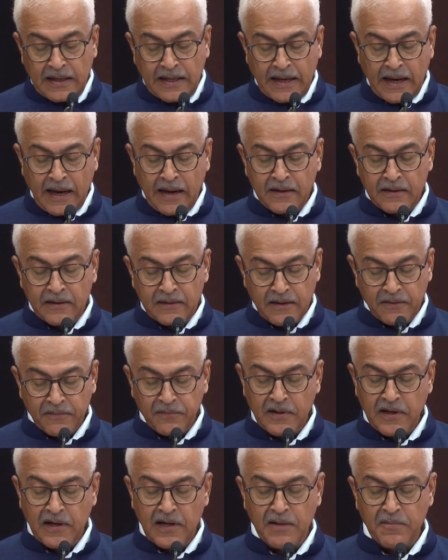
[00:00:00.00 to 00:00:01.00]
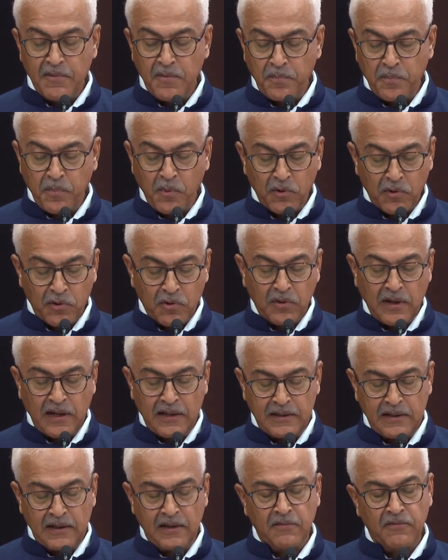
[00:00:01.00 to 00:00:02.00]
can definitely be put
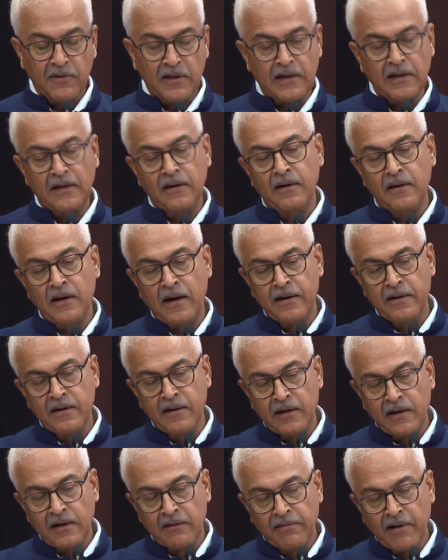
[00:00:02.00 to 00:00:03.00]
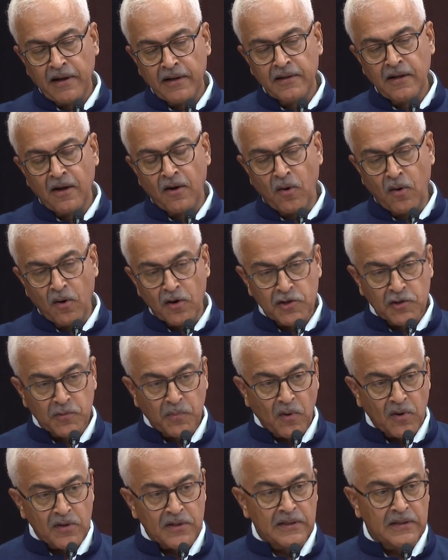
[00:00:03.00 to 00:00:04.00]
together. We can identify the
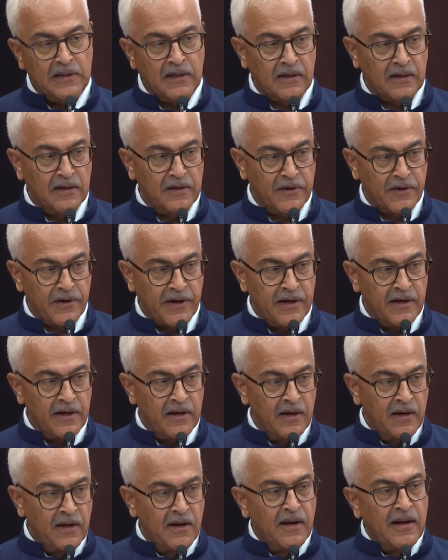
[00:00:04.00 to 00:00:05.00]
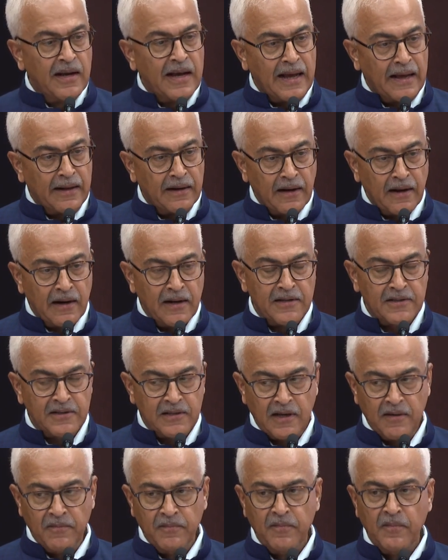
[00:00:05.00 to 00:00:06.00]
hotspots in the country, analyze
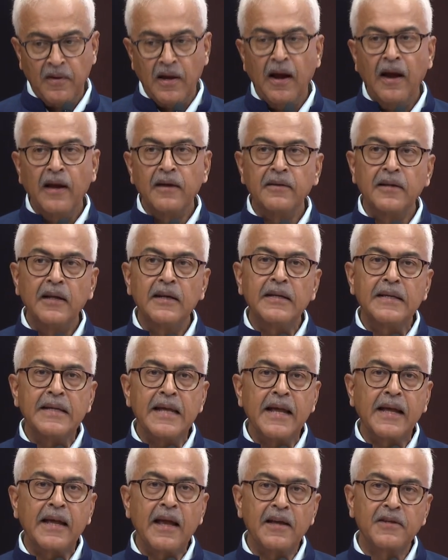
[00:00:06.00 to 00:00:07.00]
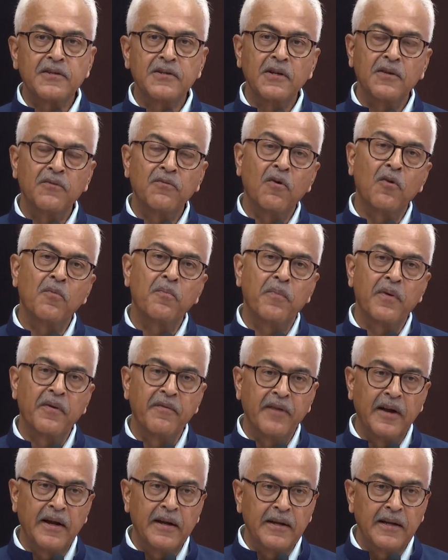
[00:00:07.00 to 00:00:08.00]
them, and then take action for
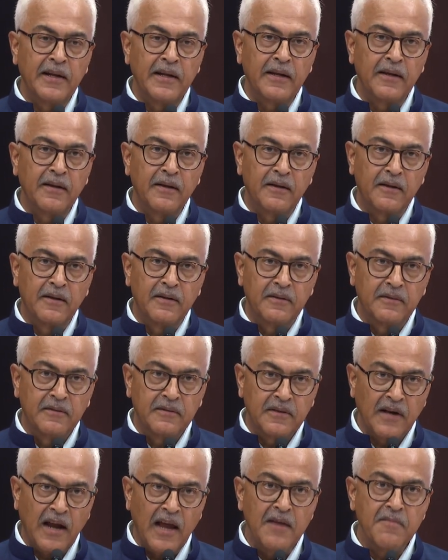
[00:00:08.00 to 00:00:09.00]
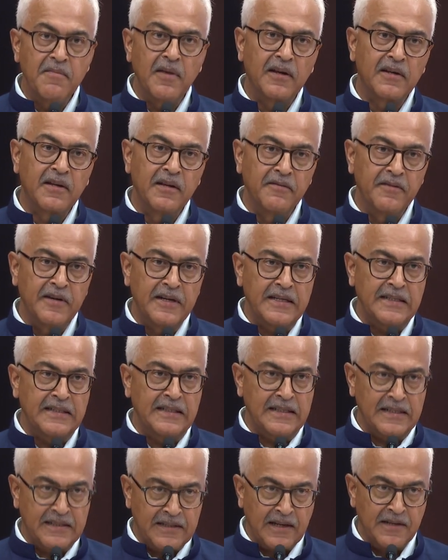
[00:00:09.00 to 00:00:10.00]
preventing crime activities
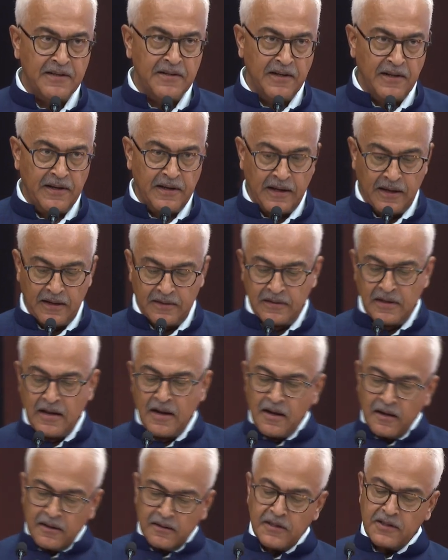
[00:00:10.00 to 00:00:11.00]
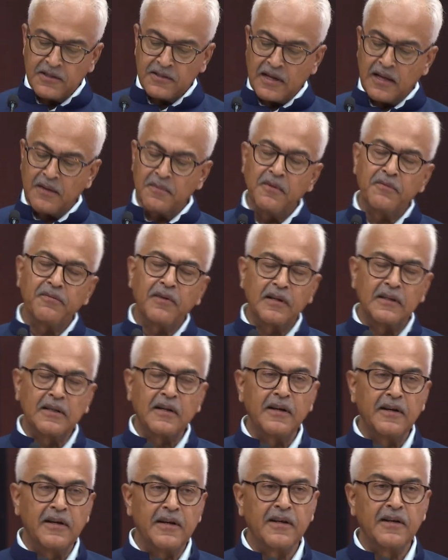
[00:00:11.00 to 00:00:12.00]
in such areas. This can be
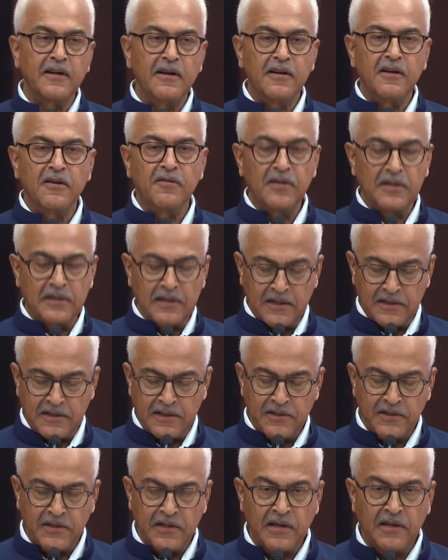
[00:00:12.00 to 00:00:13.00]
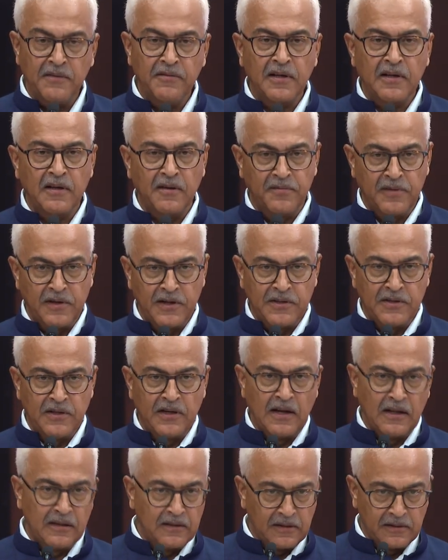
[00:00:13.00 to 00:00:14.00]
further integrated with the CCTV coverage
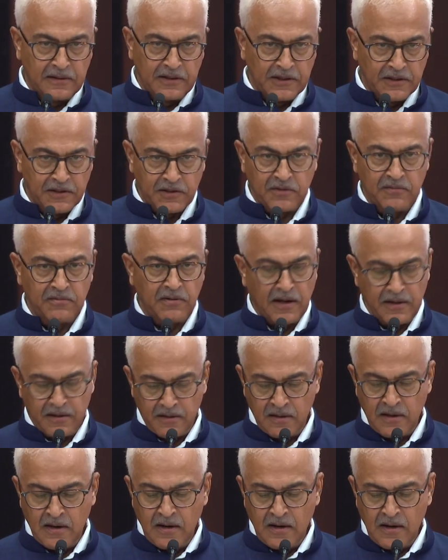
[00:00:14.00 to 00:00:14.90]
and other things. And